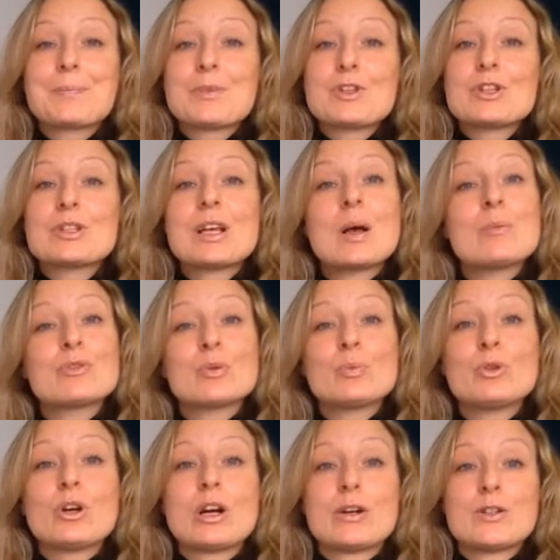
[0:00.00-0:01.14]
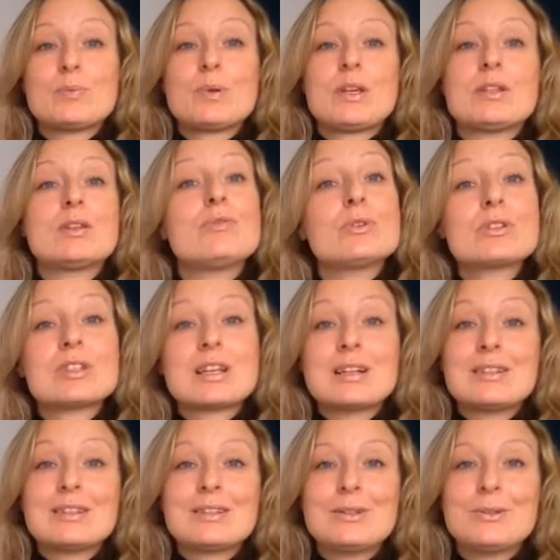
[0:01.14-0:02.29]
Just come from your heart space. If you're
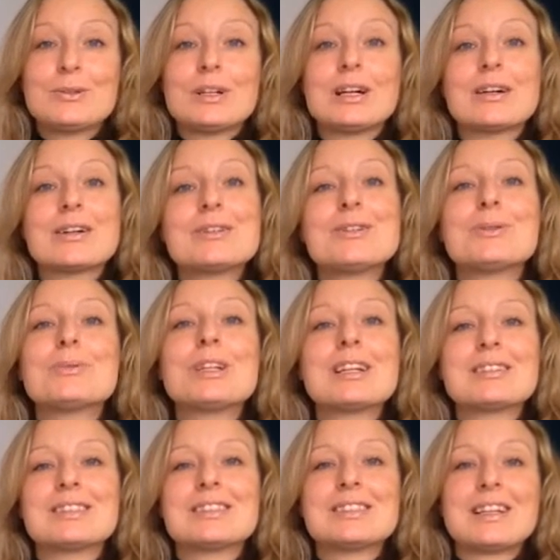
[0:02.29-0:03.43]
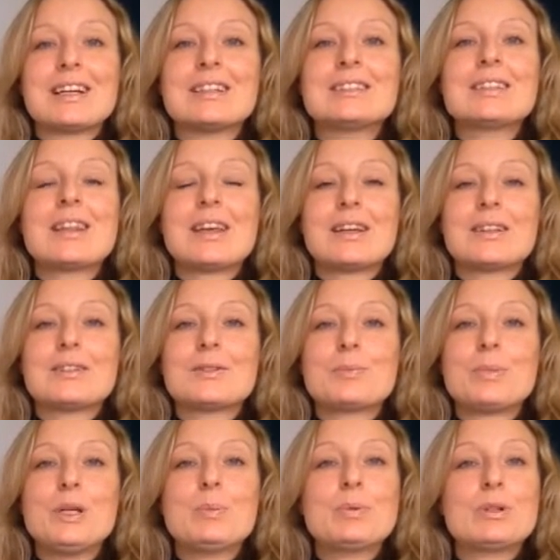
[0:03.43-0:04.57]
centered in your heart, you will understand that
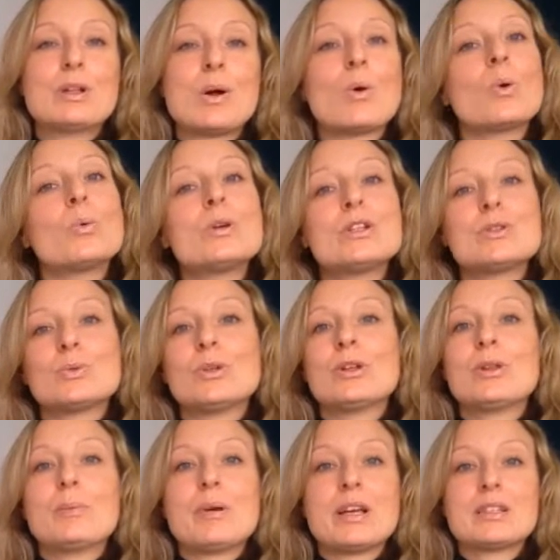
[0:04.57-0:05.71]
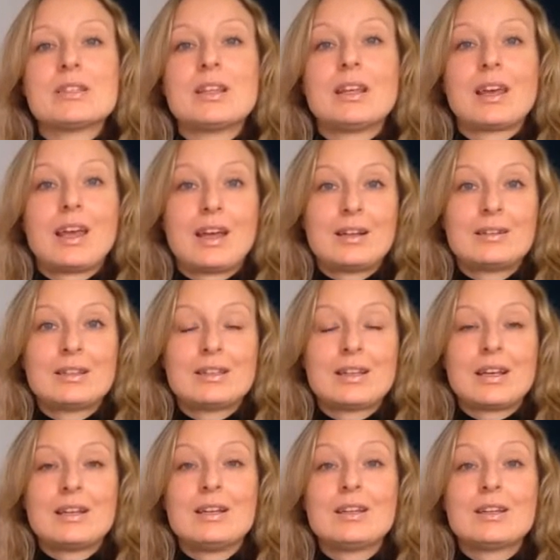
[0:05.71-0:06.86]
people are always doing the best they can at
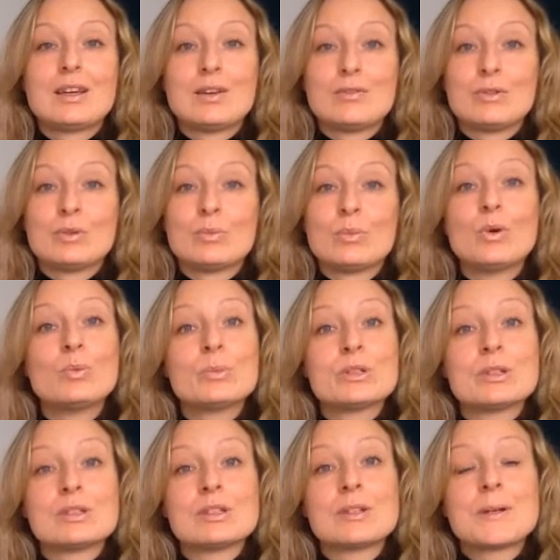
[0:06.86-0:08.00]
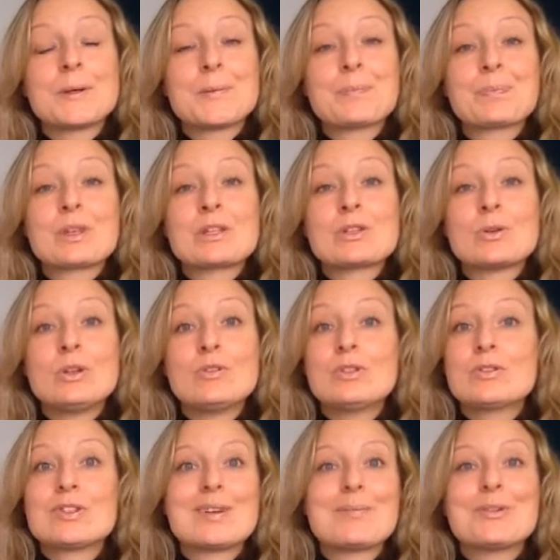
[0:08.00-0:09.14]
any given moment. So even
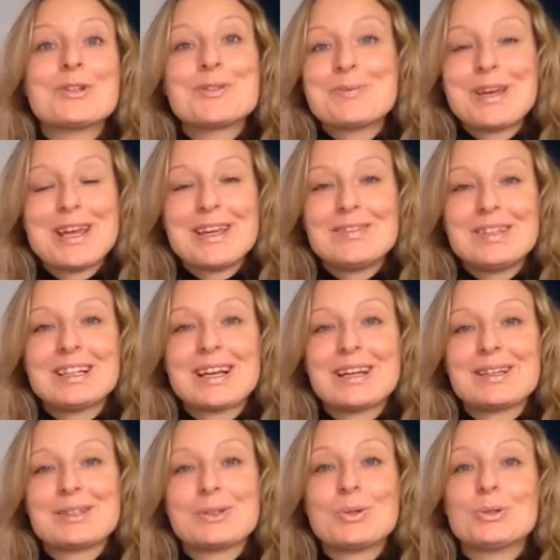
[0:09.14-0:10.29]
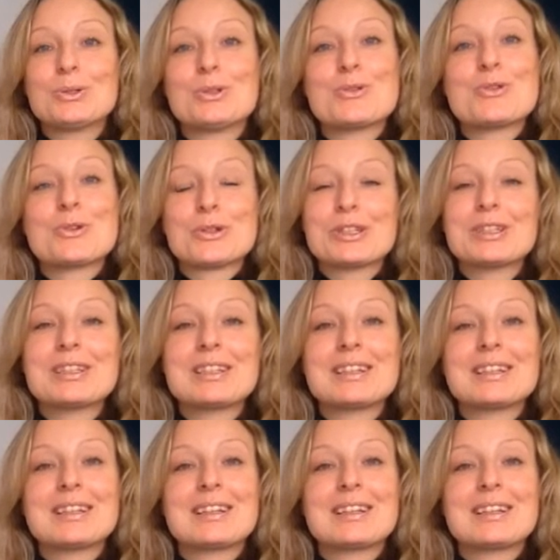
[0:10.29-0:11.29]
if someone is behaving like a total jerk,